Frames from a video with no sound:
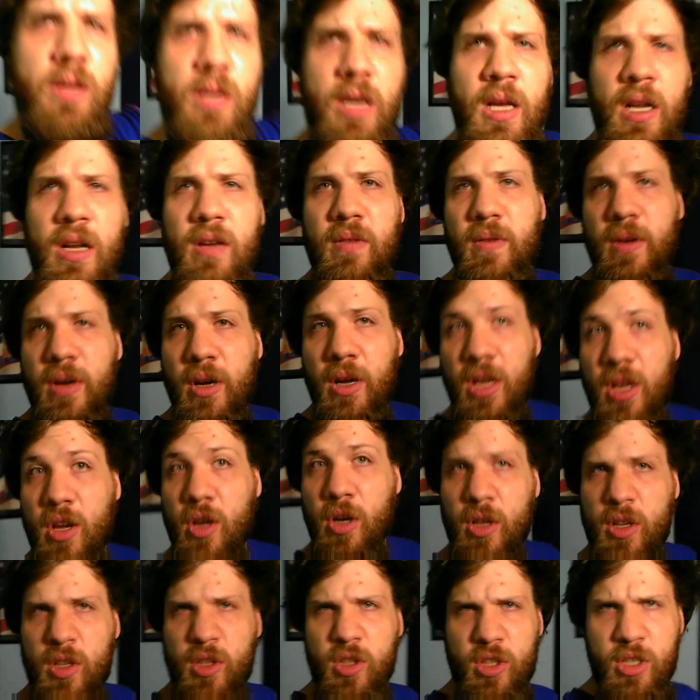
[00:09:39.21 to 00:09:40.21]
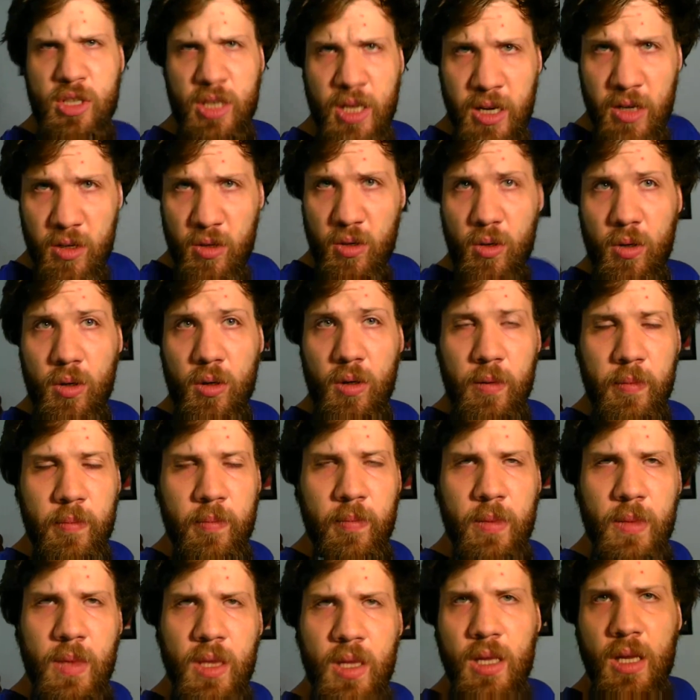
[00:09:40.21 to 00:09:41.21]
to get a very good signal,
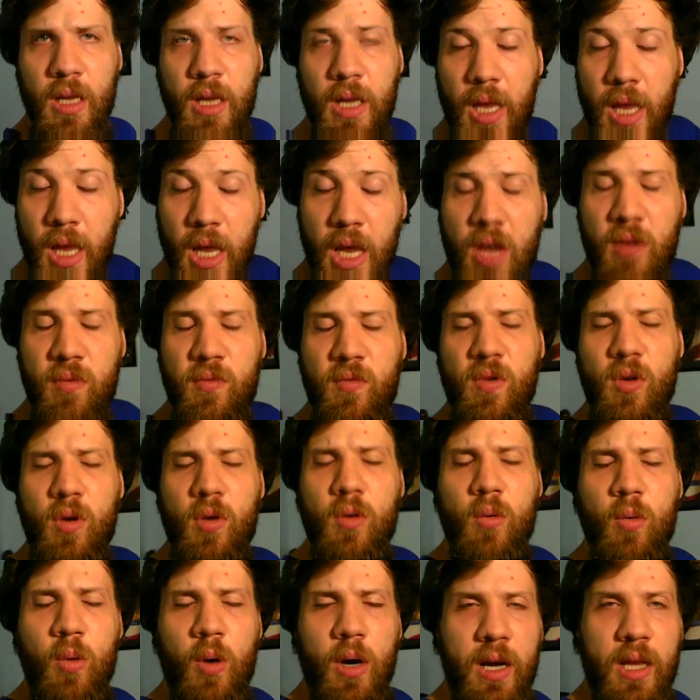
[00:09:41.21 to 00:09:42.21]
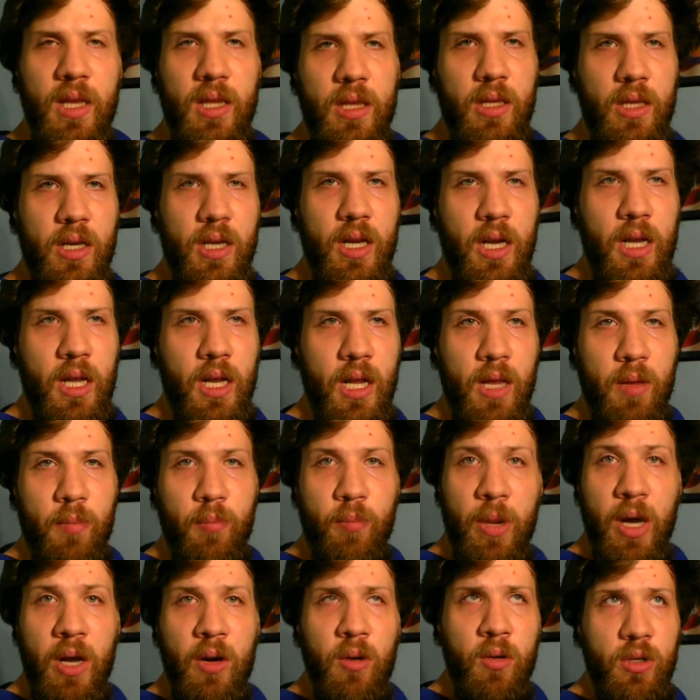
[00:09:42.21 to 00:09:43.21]
if you want to get a
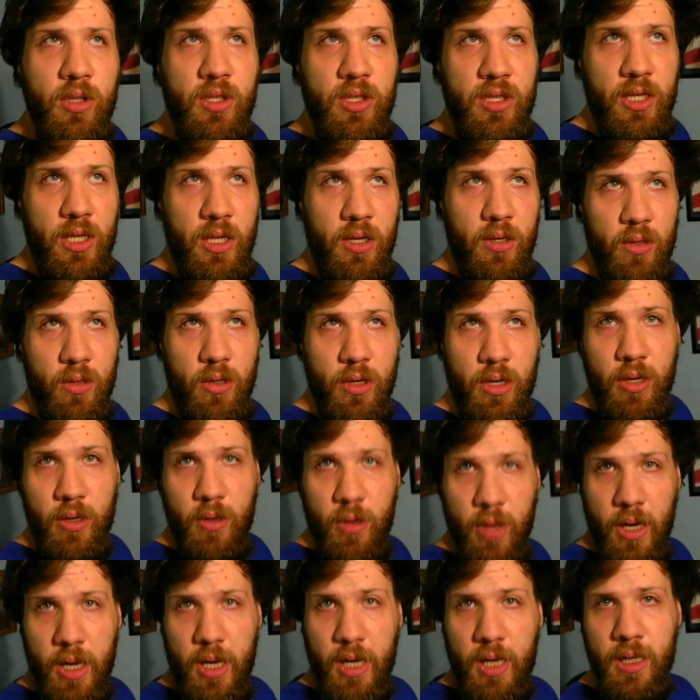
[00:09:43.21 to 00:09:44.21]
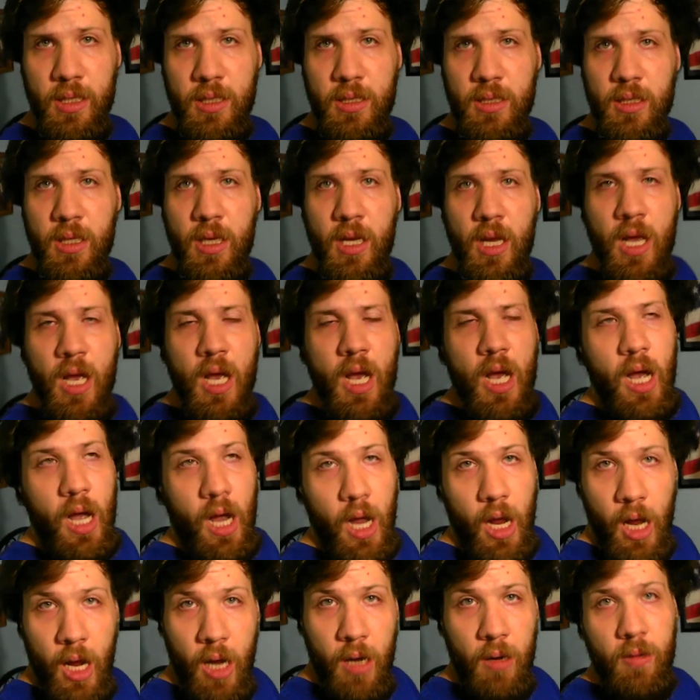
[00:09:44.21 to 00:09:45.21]
better signal here, guys,
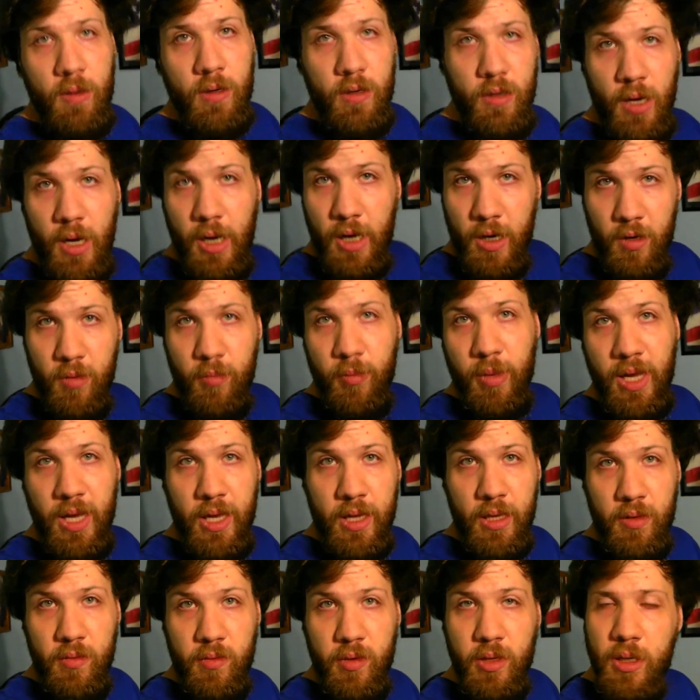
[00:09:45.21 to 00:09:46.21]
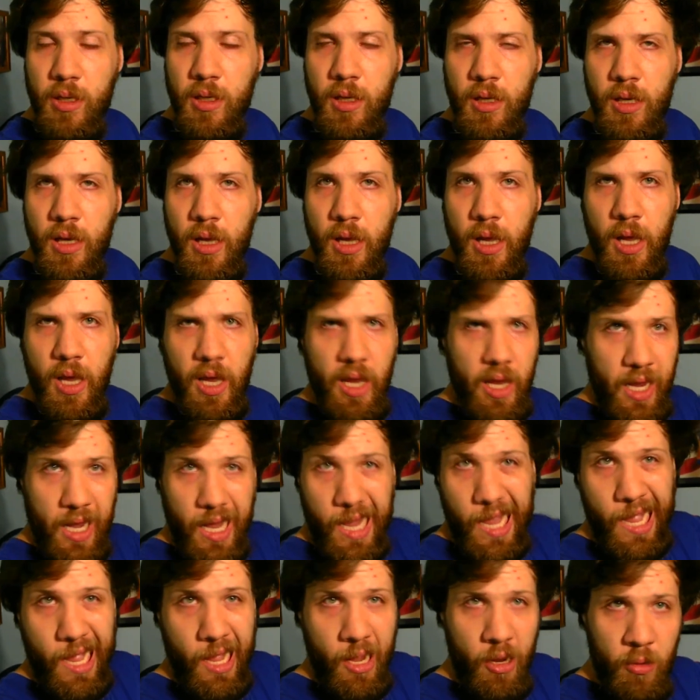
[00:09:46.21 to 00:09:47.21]
I would recommend a
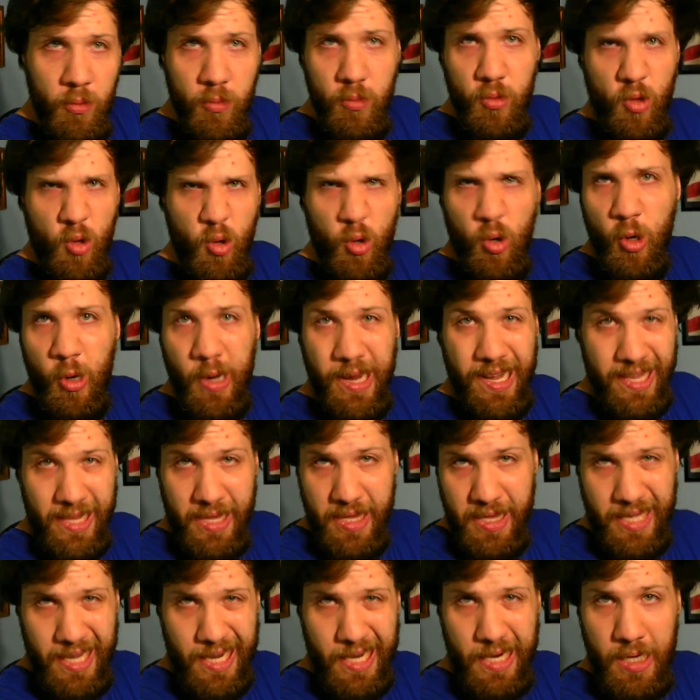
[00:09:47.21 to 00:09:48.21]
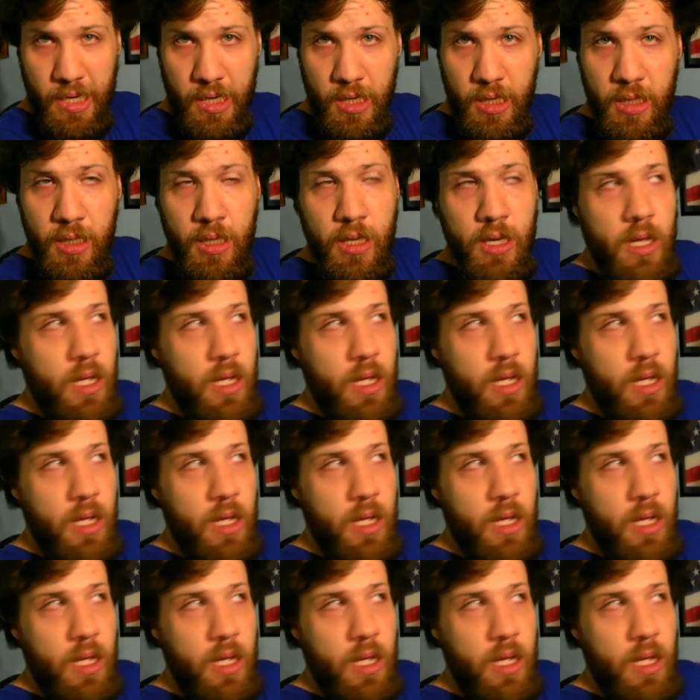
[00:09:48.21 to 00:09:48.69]
outdoor antenna